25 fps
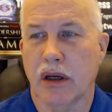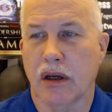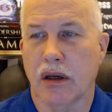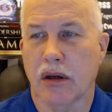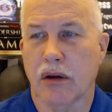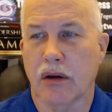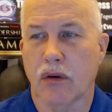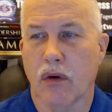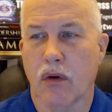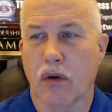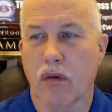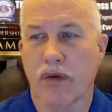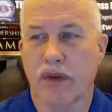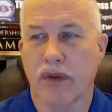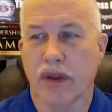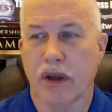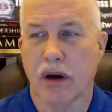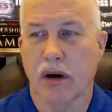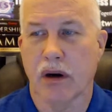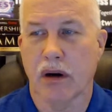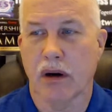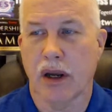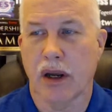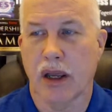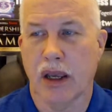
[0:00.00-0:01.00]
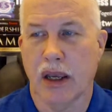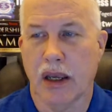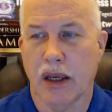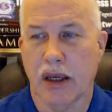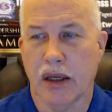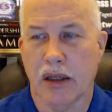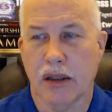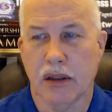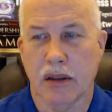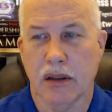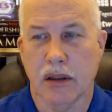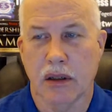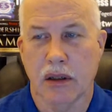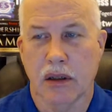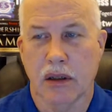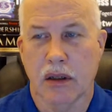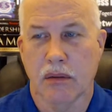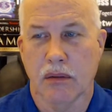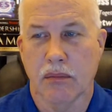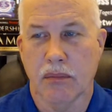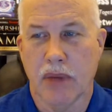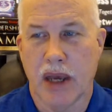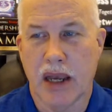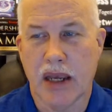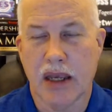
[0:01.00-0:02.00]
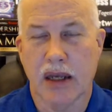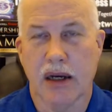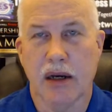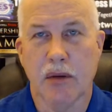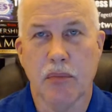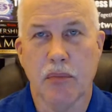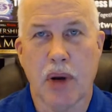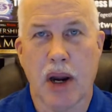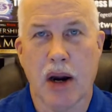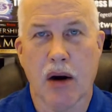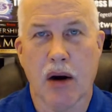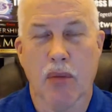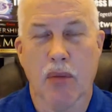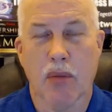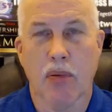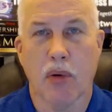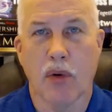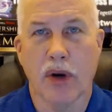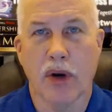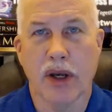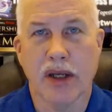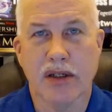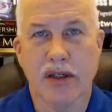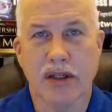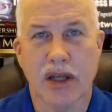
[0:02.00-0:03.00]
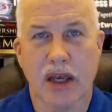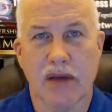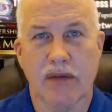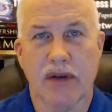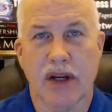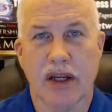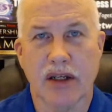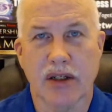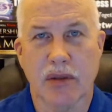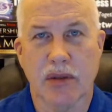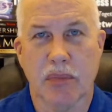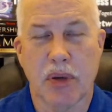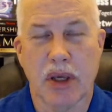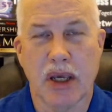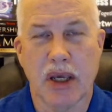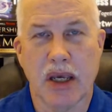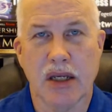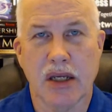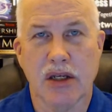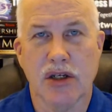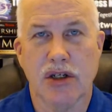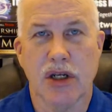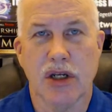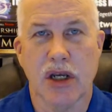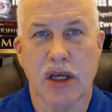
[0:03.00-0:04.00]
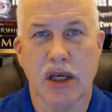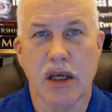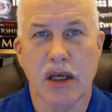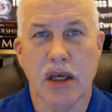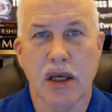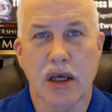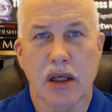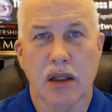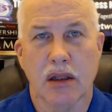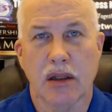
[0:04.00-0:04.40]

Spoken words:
go over there and make it in PowerPoint, save it as a PNG,